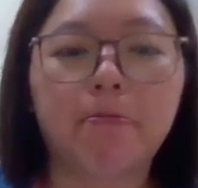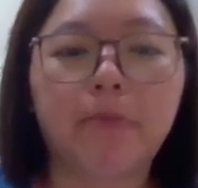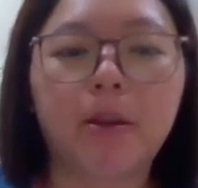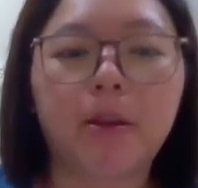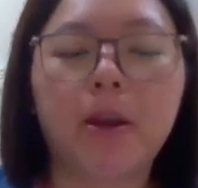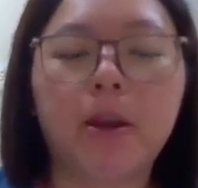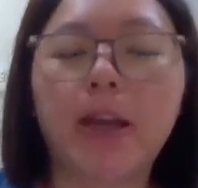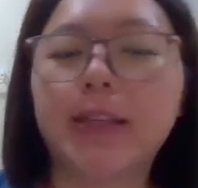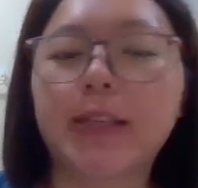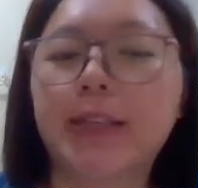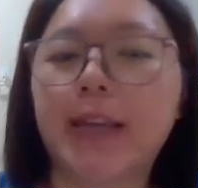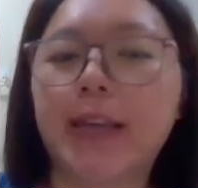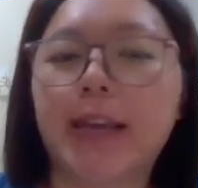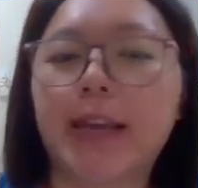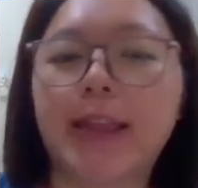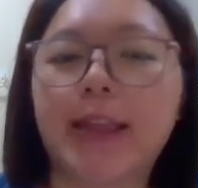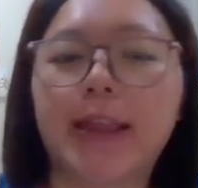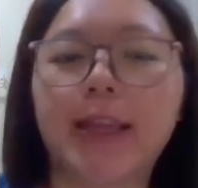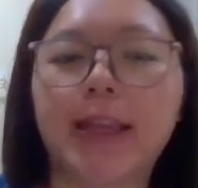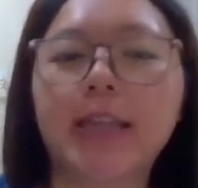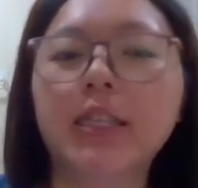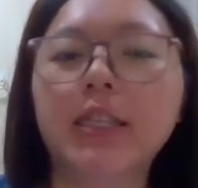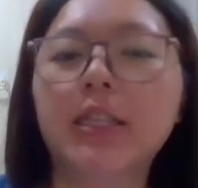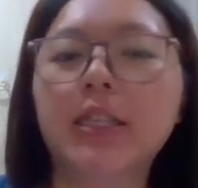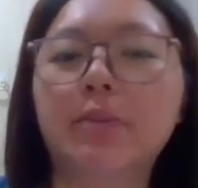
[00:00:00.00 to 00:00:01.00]
you can say
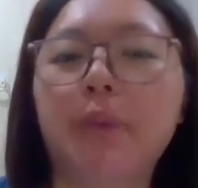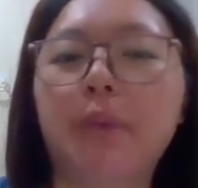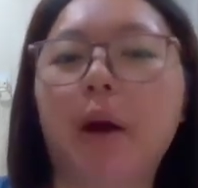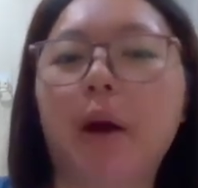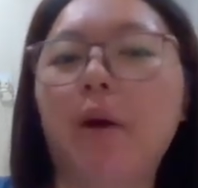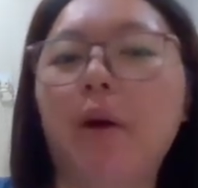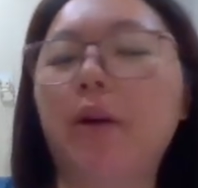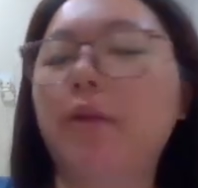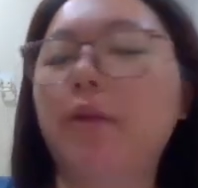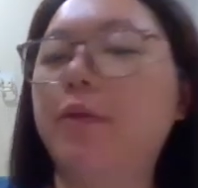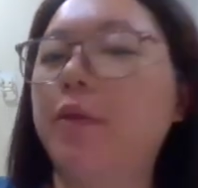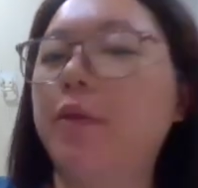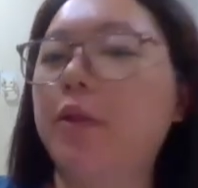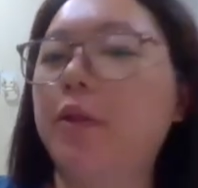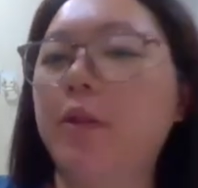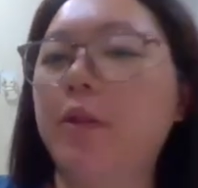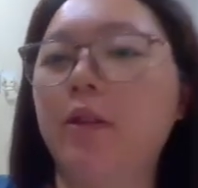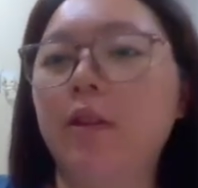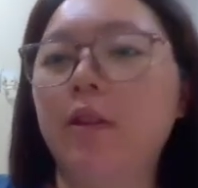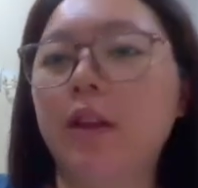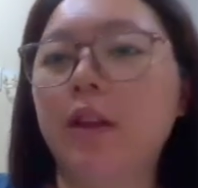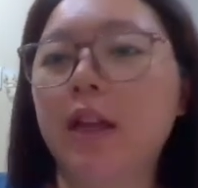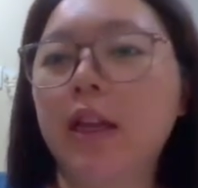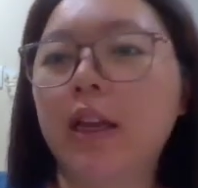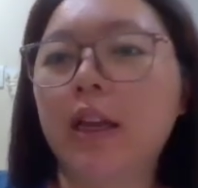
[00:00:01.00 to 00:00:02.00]
this
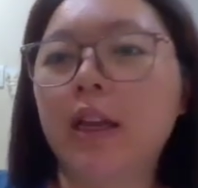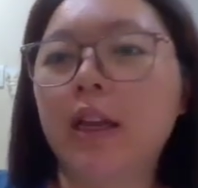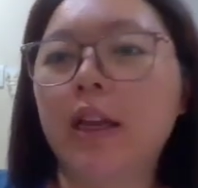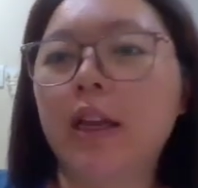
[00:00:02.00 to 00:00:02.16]
powerful